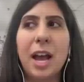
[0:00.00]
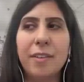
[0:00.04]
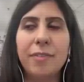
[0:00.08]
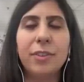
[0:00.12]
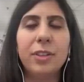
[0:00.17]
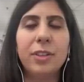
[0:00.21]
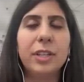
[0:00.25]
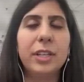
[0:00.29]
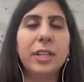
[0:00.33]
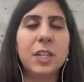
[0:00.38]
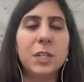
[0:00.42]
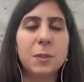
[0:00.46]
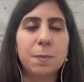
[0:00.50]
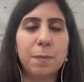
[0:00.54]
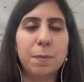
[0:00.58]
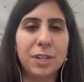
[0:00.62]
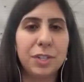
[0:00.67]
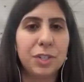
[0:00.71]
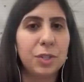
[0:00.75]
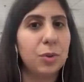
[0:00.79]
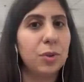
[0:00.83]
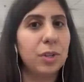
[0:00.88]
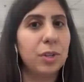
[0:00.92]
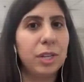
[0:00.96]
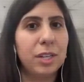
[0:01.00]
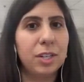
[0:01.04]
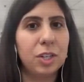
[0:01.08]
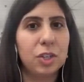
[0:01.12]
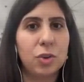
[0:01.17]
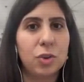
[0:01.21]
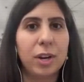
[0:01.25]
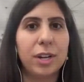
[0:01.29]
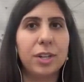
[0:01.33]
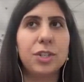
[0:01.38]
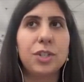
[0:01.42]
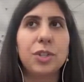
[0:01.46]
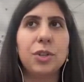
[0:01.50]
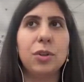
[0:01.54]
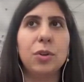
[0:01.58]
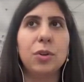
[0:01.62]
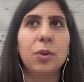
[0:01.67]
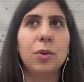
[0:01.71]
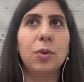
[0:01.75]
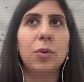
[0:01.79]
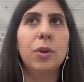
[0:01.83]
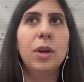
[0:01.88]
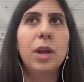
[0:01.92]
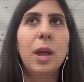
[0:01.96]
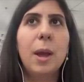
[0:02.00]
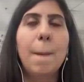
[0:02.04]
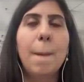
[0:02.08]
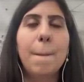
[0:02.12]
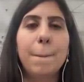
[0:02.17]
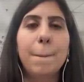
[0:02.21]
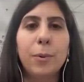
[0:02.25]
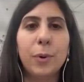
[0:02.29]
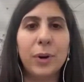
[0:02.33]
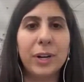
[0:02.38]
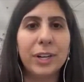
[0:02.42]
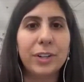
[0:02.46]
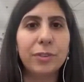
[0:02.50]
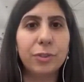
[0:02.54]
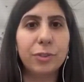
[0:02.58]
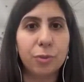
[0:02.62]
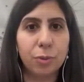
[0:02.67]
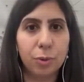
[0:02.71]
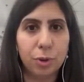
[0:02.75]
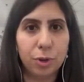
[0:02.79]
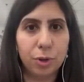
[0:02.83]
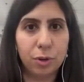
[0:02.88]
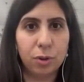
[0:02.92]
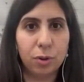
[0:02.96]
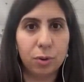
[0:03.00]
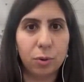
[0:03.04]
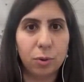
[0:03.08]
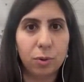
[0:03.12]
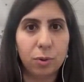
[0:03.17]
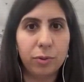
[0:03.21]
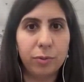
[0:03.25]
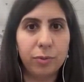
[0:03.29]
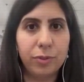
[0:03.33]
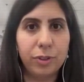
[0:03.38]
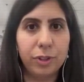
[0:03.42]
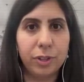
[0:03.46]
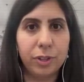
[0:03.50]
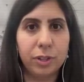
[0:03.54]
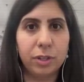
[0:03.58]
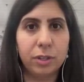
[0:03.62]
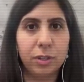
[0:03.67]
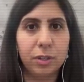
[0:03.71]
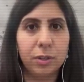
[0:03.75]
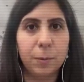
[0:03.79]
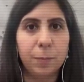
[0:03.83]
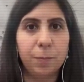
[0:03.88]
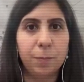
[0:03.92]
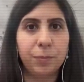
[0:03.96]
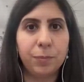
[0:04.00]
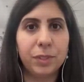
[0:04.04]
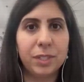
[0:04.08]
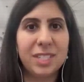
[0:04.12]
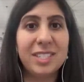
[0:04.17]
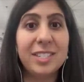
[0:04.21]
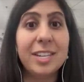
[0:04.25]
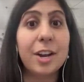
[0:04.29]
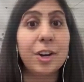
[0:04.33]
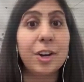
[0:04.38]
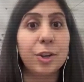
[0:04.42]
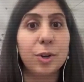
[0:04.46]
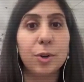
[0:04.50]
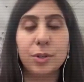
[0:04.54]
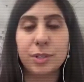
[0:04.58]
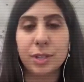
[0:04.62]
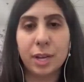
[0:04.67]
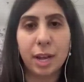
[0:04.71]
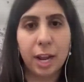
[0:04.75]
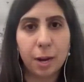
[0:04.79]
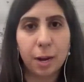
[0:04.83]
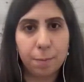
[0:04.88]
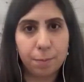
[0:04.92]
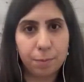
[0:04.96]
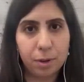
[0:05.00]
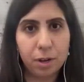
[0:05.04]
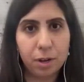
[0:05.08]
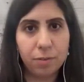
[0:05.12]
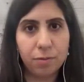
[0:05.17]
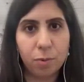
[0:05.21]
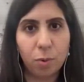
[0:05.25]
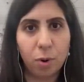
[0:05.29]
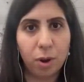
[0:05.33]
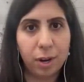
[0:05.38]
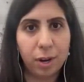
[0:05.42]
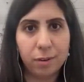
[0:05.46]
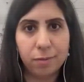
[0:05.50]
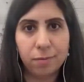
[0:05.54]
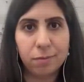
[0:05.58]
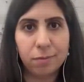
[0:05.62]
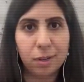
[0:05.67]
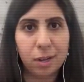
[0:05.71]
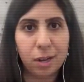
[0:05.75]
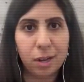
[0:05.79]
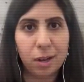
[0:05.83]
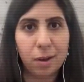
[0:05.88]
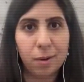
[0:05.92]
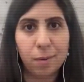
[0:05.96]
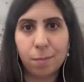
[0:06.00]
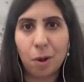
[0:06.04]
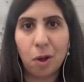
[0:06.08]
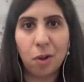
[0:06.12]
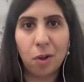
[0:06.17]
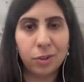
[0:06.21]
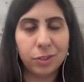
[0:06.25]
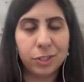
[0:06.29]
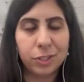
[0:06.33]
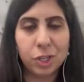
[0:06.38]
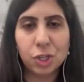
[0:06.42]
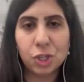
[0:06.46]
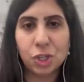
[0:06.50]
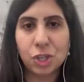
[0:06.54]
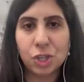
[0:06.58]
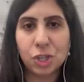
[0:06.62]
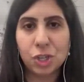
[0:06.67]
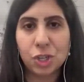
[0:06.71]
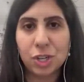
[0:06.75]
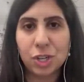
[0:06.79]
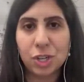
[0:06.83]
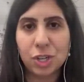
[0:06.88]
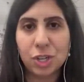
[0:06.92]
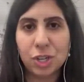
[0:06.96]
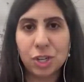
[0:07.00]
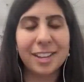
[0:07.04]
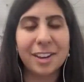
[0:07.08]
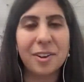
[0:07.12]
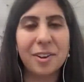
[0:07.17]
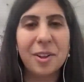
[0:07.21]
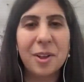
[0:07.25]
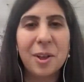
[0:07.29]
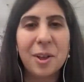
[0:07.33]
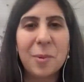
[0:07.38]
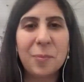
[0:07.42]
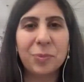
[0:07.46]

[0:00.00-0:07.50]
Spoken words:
I feel like it is my duty to try to break through the stereotype of what a politician is and